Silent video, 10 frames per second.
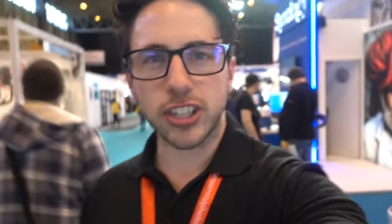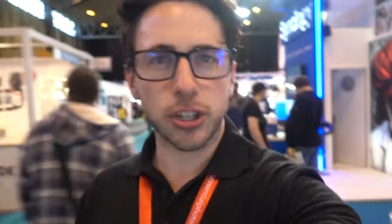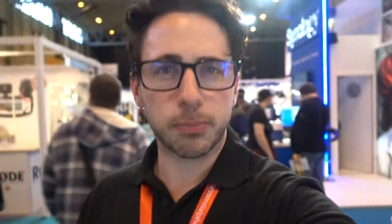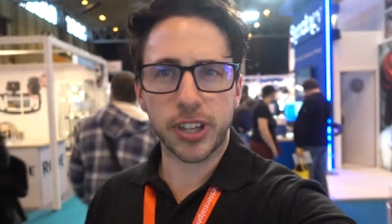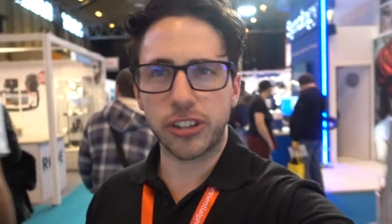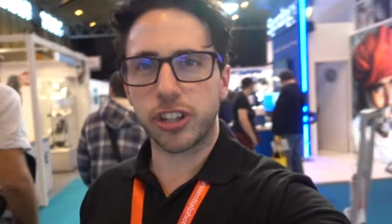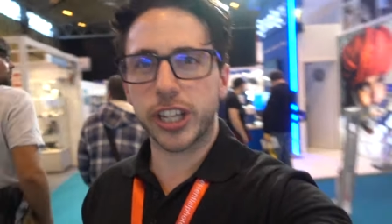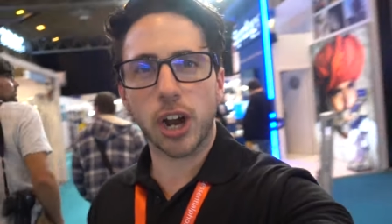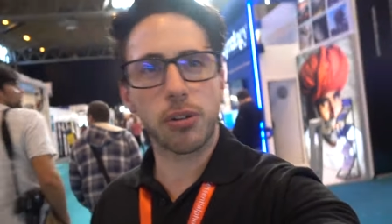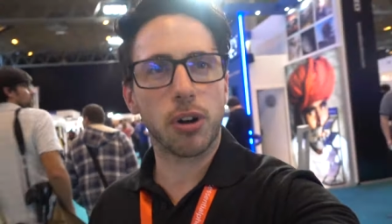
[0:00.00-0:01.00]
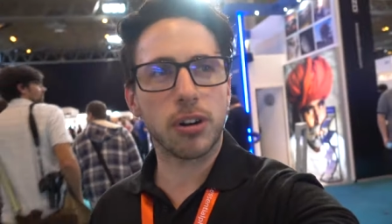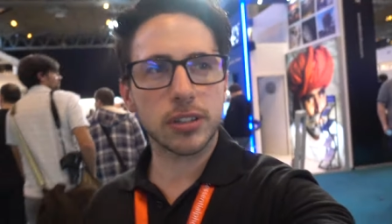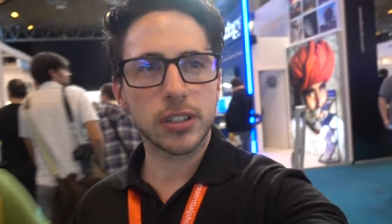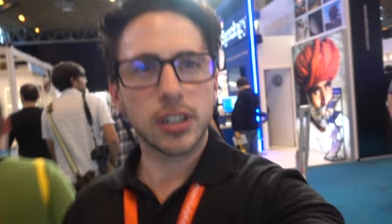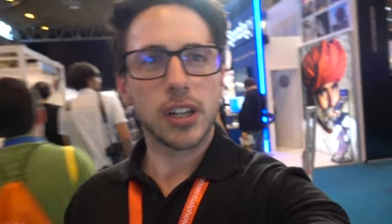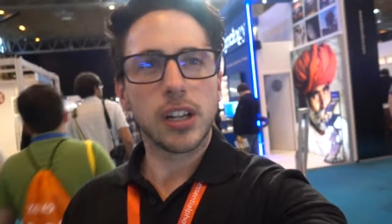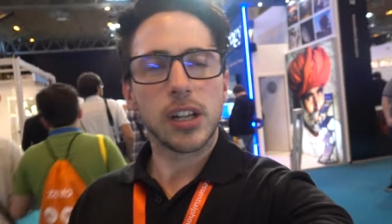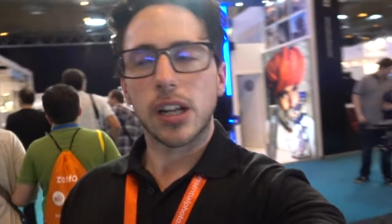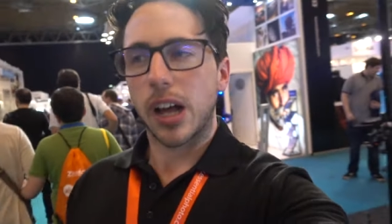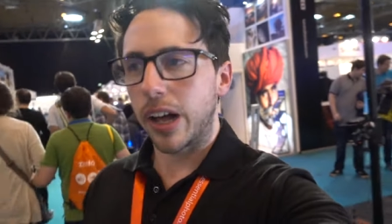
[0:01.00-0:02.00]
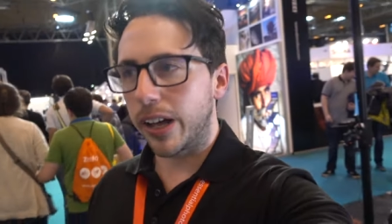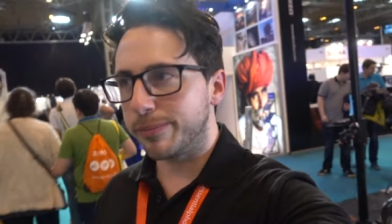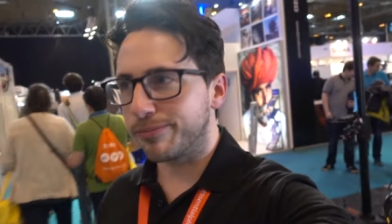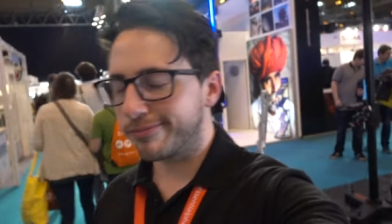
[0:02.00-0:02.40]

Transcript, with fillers: that could potentially go wrong. Um,